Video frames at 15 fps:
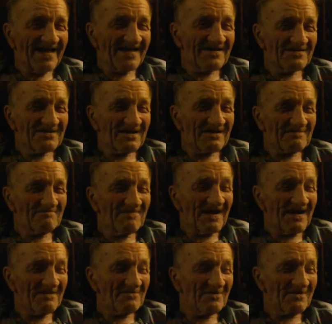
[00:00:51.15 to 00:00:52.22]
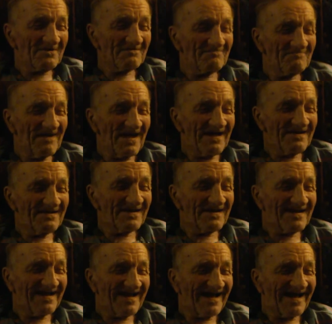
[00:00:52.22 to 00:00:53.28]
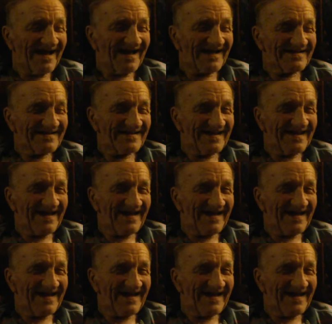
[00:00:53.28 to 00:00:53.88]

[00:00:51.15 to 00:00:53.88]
You got a bad.